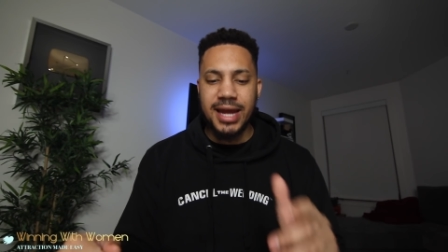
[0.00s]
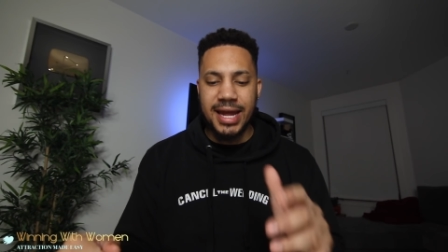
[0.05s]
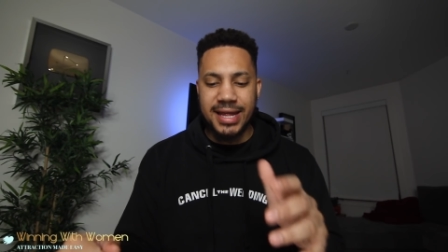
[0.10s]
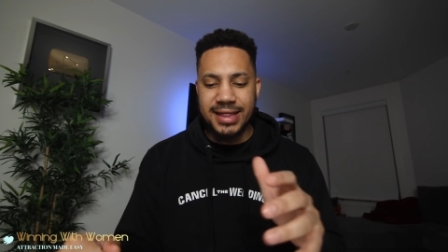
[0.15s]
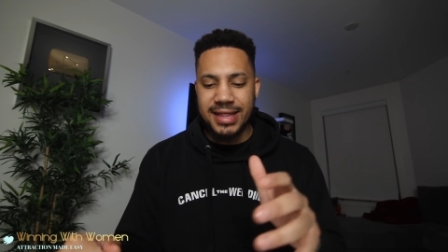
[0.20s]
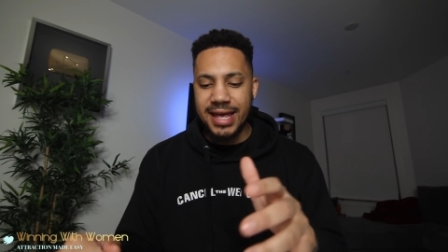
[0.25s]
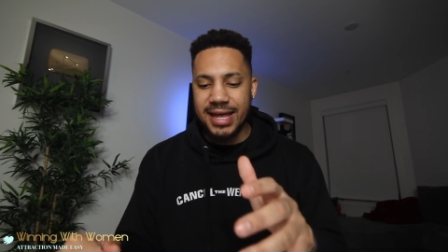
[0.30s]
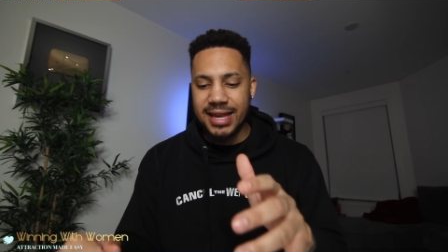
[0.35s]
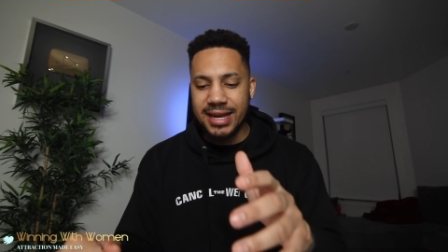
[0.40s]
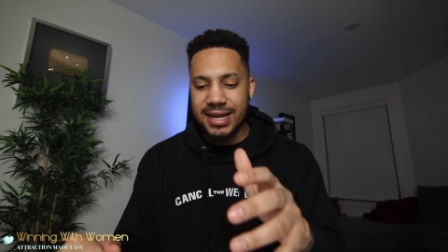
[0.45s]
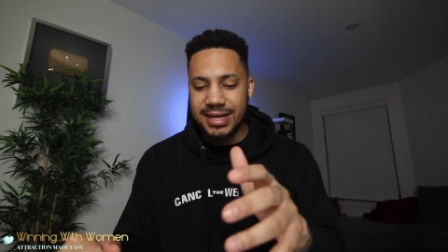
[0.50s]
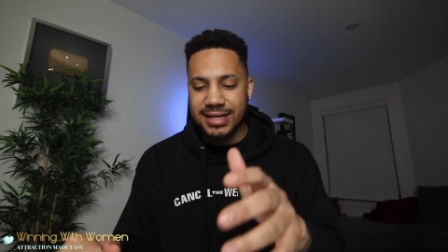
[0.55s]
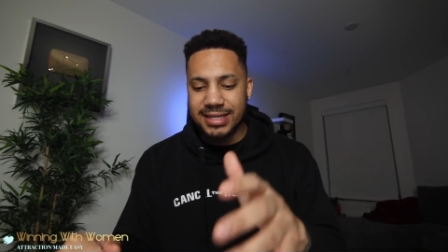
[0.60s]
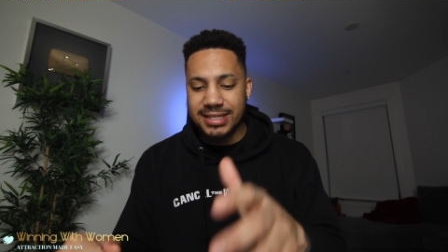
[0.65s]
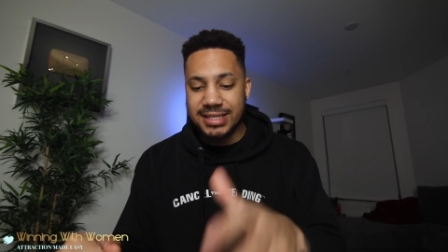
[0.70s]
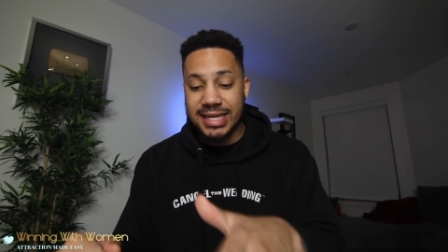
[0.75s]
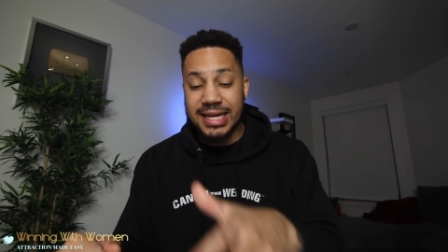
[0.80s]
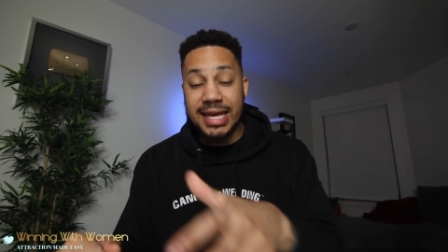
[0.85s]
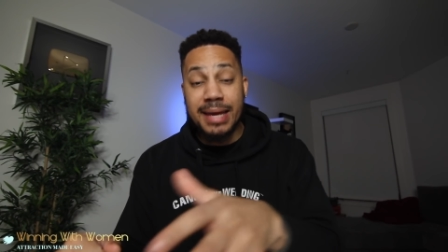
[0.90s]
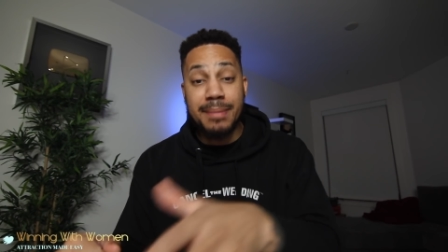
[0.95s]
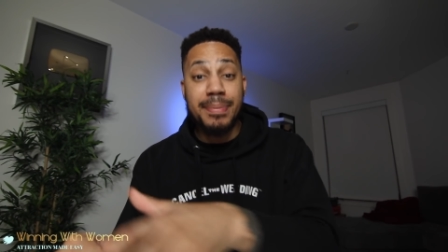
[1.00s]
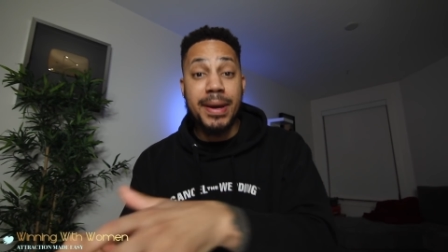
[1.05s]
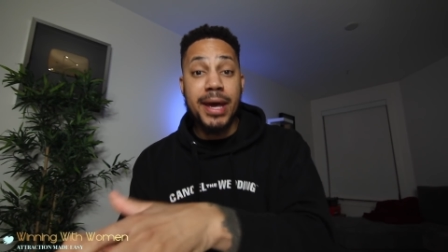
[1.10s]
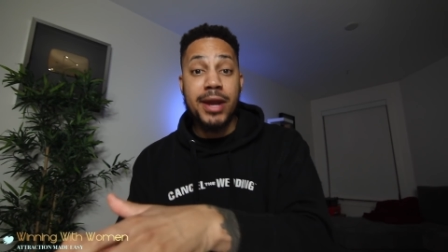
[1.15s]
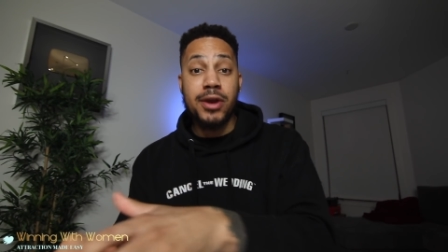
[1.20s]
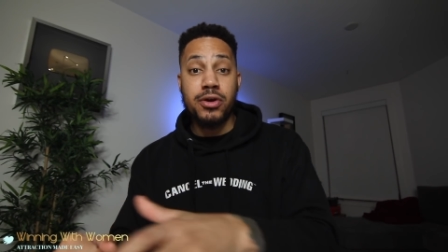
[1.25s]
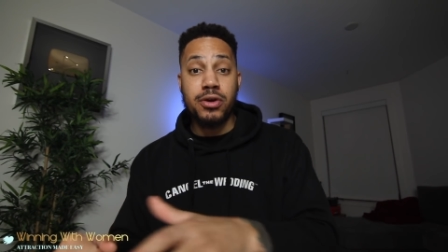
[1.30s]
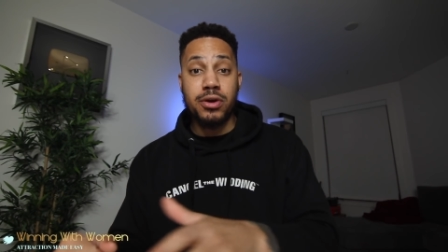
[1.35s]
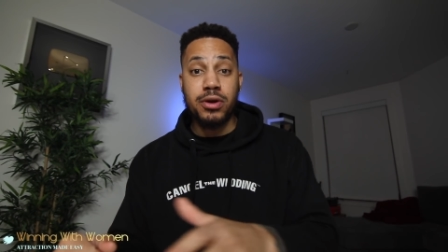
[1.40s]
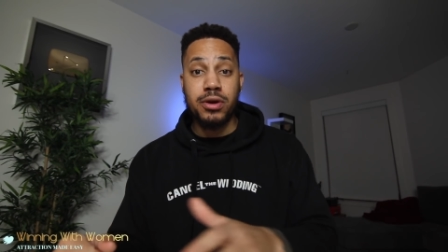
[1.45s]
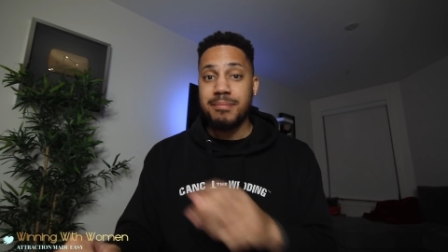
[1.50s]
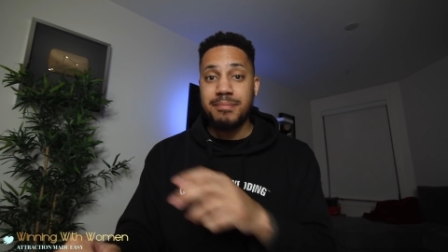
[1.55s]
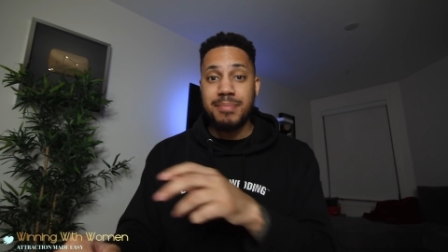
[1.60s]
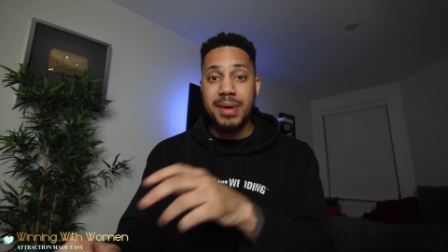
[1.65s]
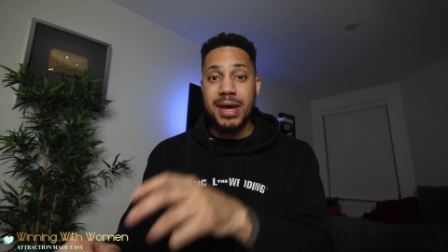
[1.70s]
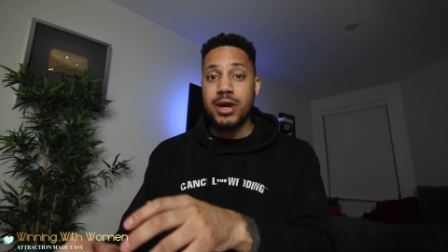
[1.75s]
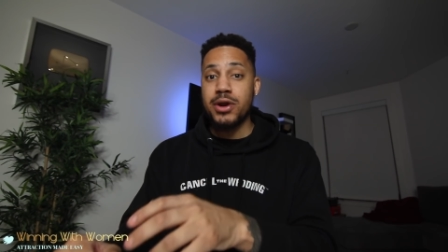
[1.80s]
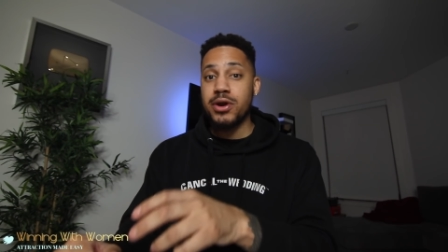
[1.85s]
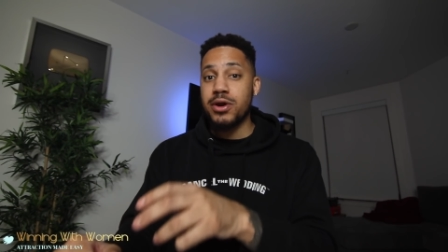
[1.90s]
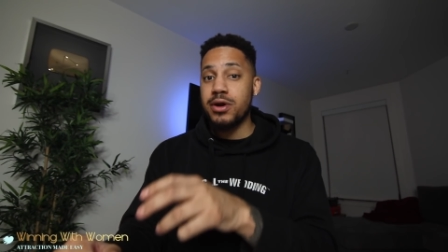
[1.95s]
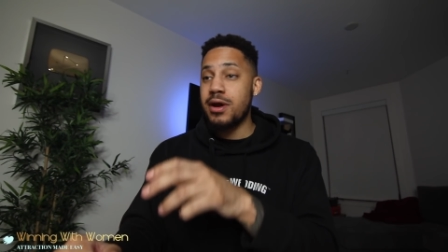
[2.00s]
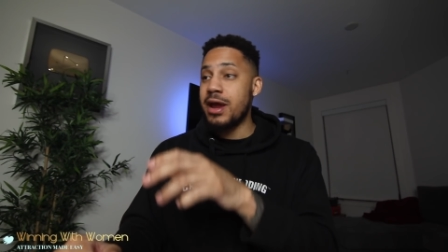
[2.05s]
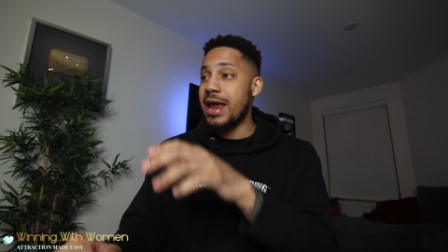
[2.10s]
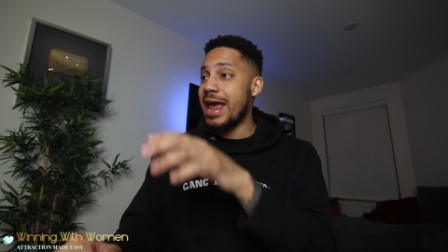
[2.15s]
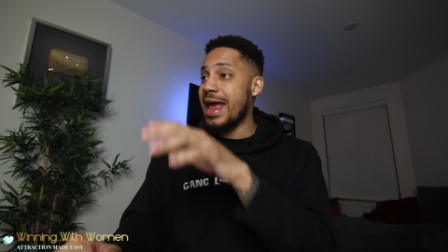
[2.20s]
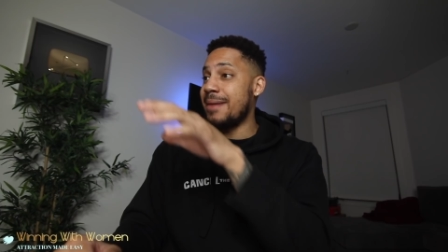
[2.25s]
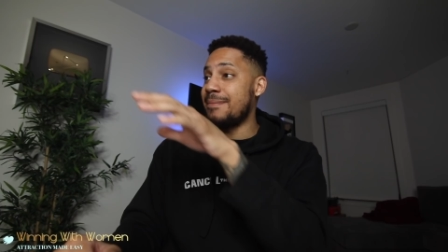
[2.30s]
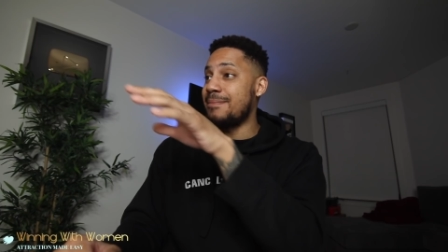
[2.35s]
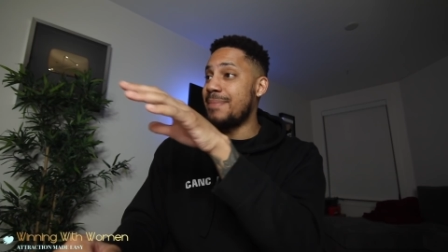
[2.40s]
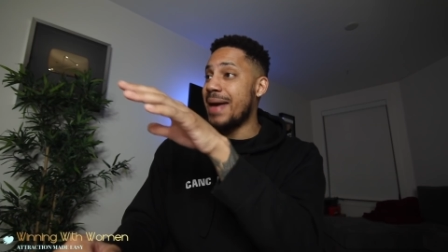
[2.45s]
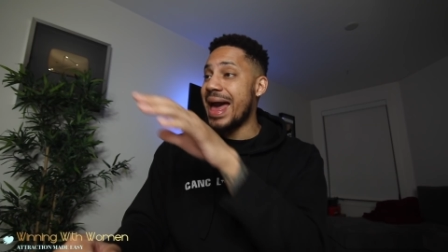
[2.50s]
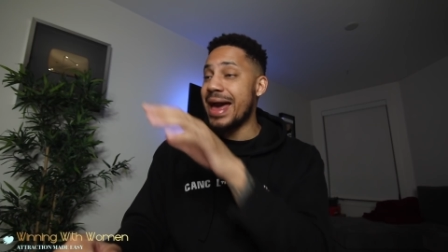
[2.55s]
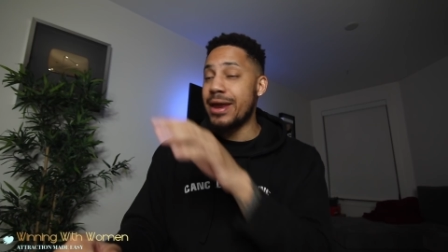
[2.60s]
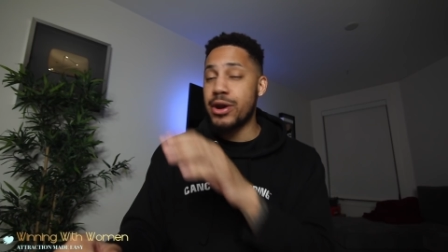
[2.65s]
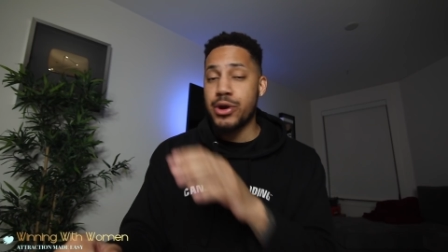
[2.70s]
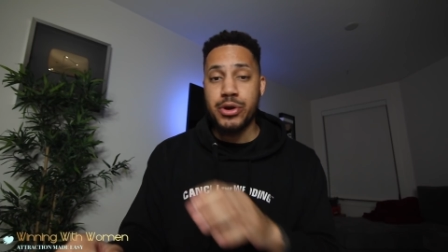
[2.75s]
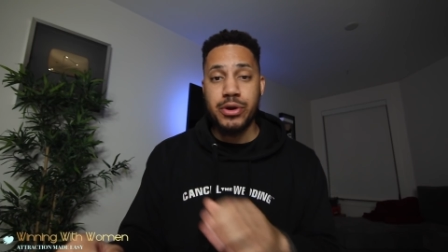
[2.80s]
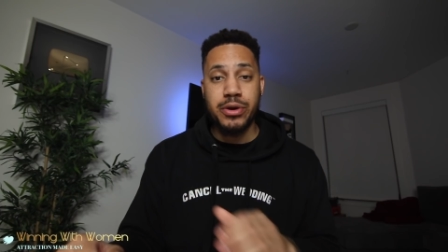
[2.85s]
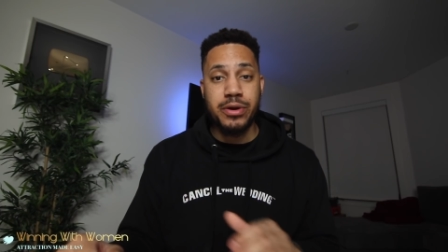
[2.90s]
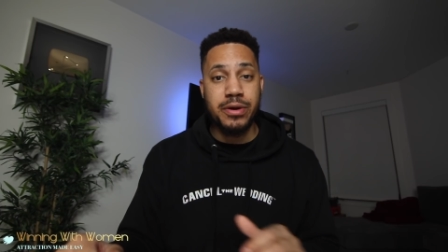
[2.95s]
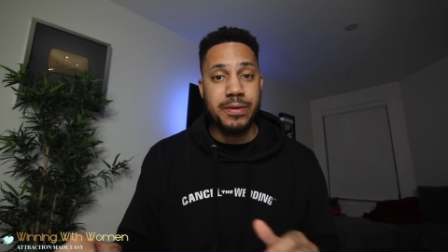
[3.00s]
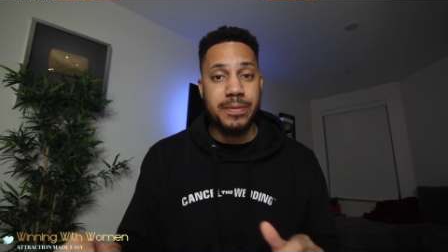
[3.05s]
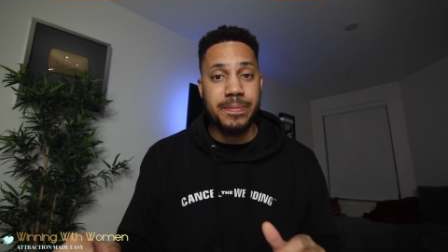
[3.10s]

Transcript: And then to get better, better and badder.